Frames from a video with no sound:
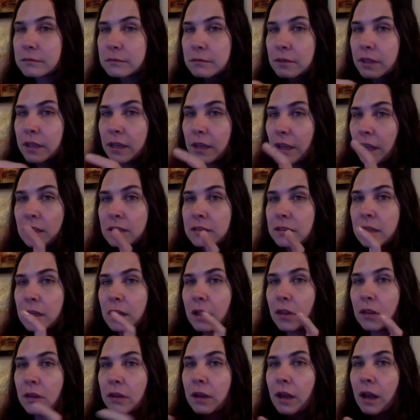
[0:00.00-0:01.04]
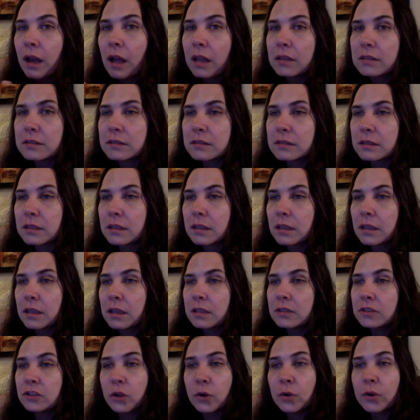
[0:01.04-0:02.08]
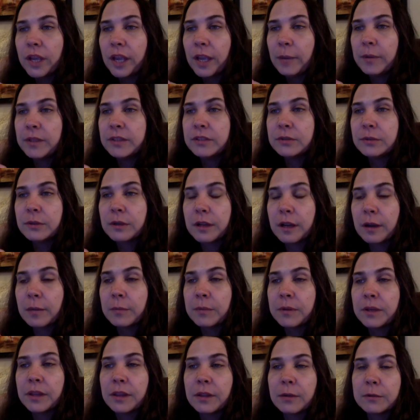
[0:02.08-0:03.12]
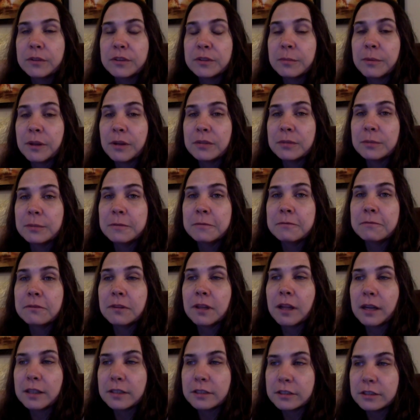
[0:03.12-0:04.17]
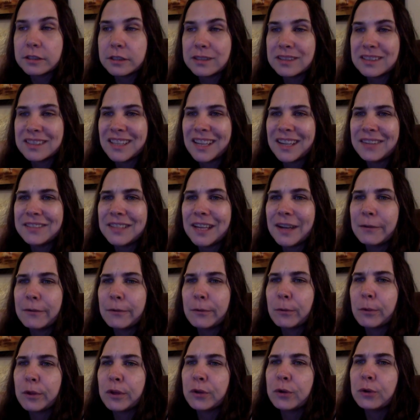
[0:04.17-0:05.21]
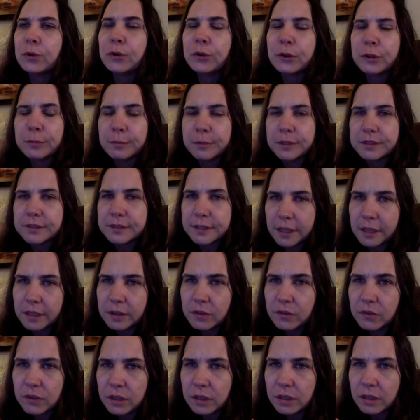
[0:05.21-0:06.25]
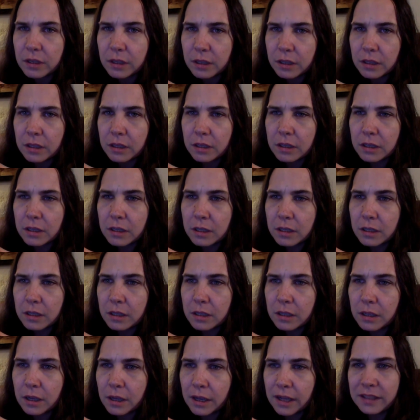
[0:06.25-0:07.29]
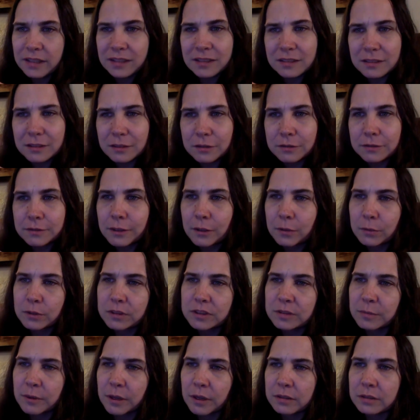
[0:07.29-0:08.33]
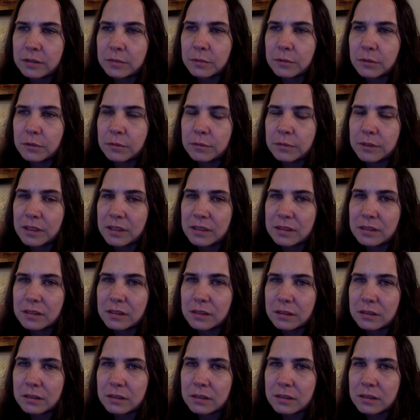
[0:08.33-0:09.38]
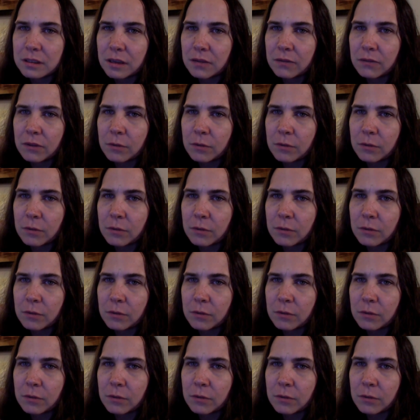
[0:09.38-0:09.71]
connecting all the dots, Joe came into a company that was about to be flushed and saved everyone who could be saved. And he still felt responsible because he couldn't save